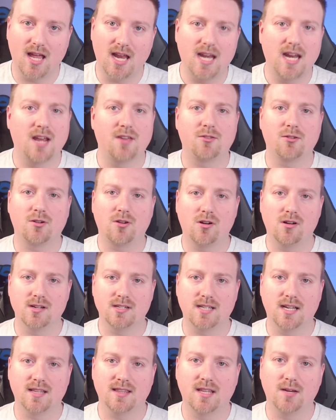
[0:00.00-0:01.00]
any other
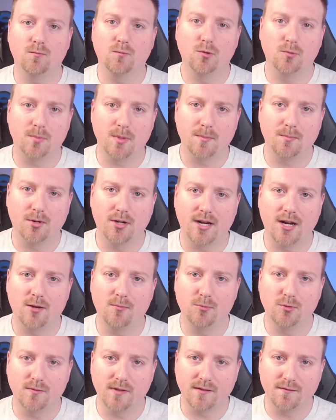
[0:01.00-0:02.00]
content that will be put
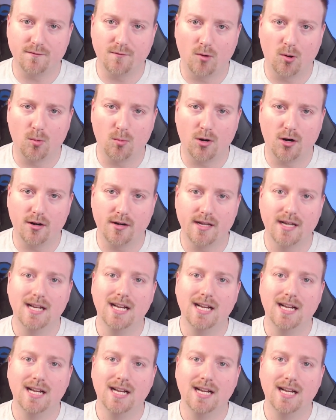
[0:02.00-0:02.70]
out moving forward.